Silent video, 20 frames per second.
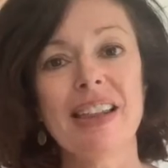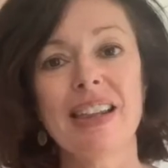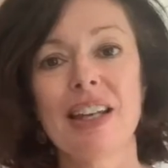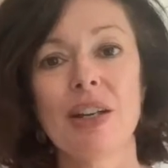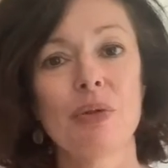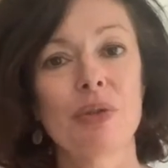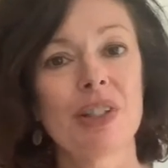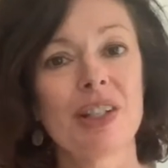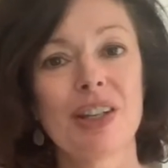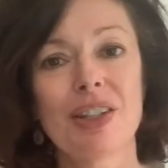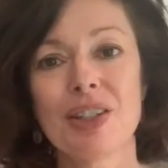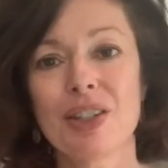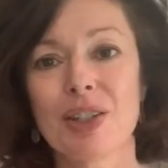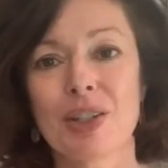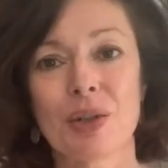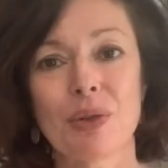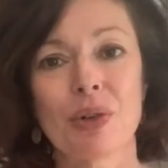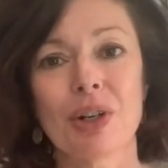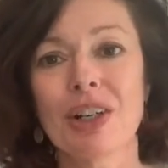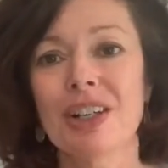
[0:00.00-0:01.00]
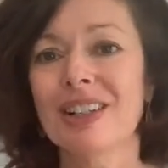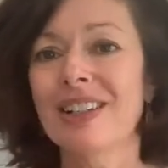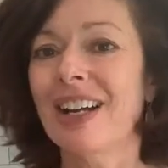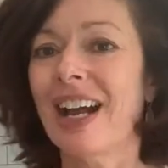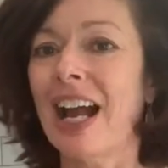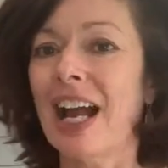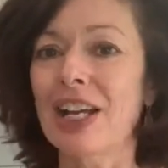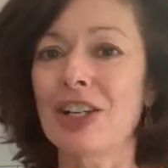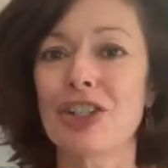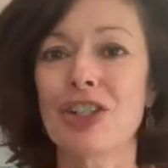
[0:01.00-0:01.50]
that it was on sewer.
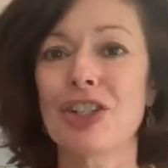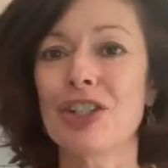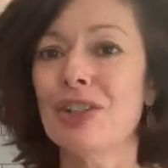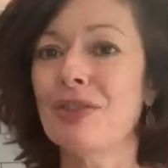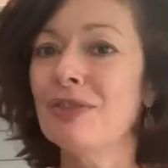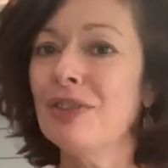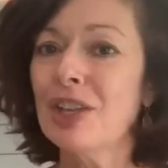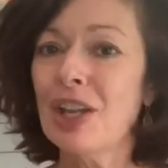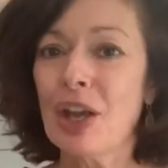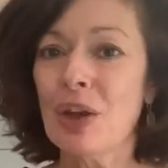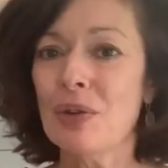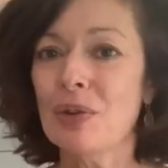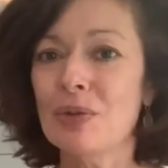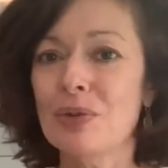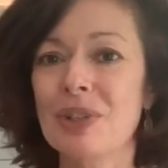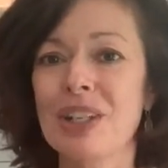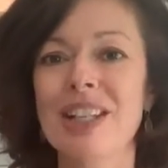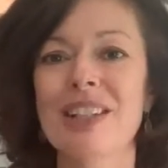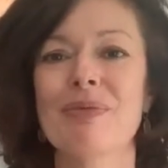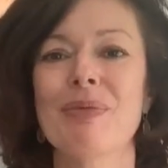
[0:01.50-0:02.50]
I should have known